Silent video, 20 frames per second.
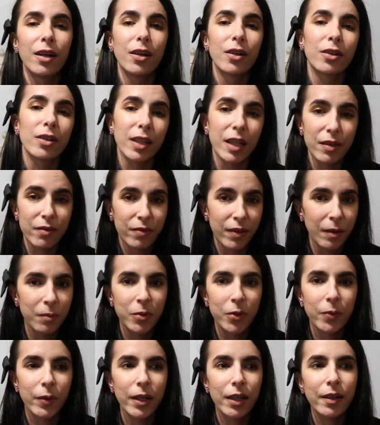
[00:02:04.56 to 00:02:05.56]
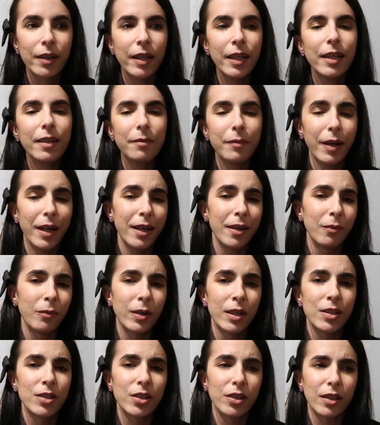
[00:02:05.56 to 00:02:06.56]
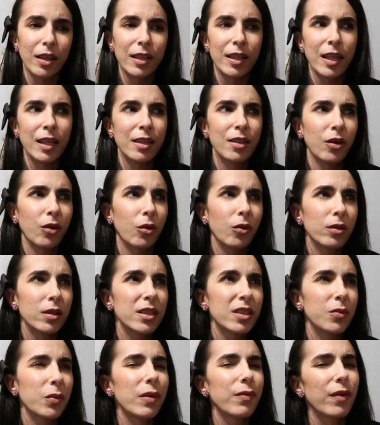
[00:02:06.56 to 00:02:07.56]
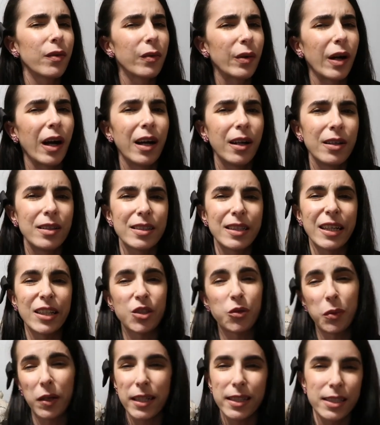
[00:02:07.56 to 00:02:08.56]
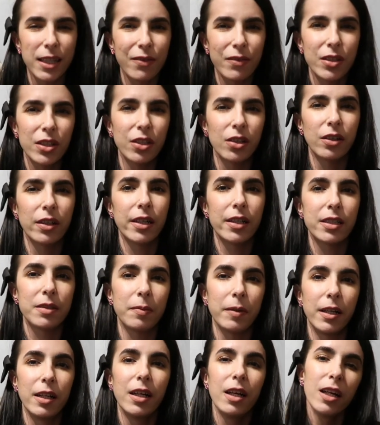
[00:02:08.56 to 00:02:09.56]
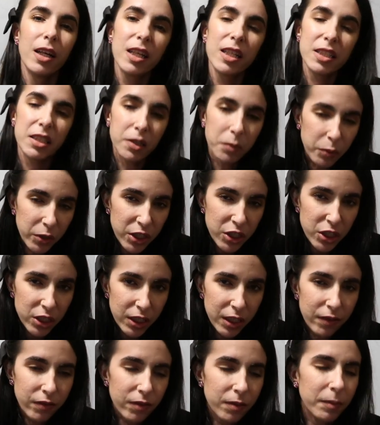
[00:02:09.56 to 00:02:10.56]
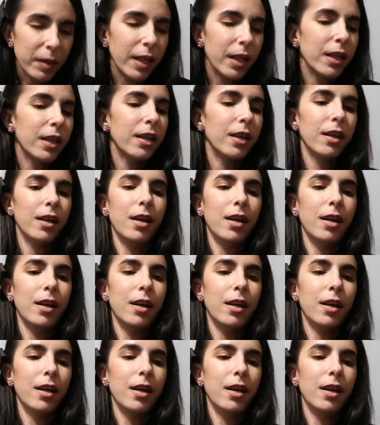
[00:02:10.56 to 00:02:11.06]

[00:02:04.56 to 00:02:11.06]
early February. And winter, I think the coldest we've ever gotten is like 27 degrees, but it's still pretty chilly for me.